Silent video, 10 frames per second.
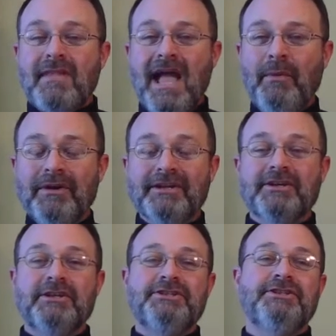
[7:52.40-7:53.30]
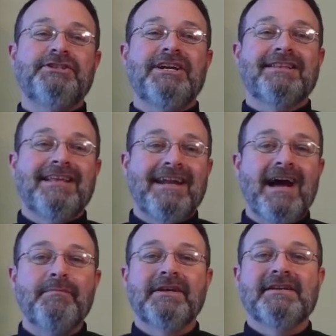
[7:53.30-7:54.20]
I want to encourage you to check that
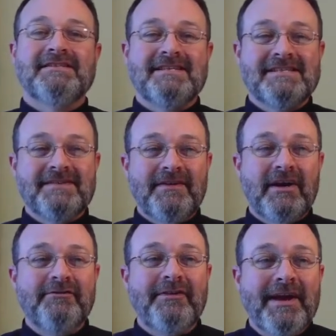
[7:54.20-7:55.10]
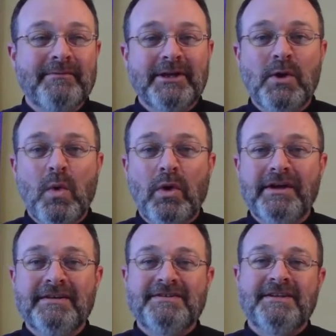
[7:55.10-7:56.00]
out because this is a very
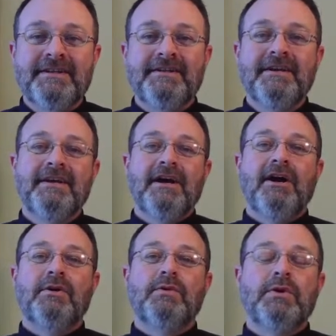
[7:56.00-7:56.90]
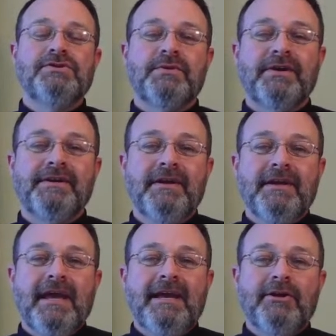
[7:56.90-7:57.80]
family-oriented rosary.
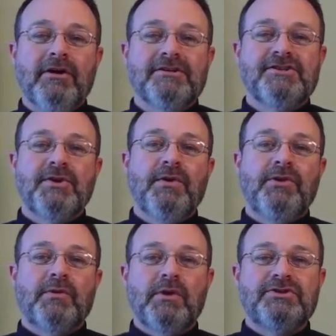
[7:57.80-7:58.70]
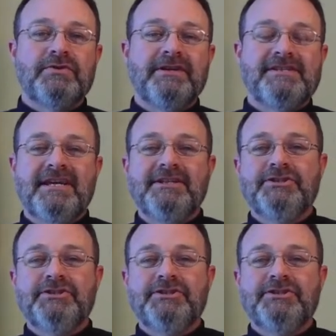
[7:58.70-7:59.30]
And also the Rosary to St.